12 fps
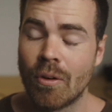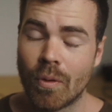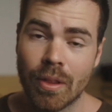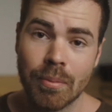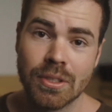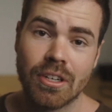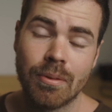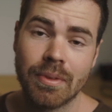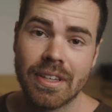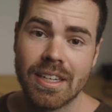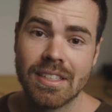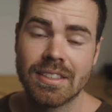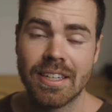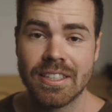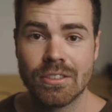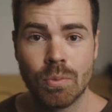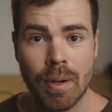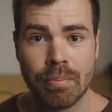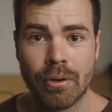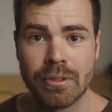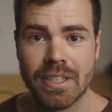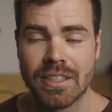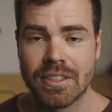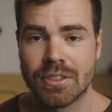One of the most common things is web projects.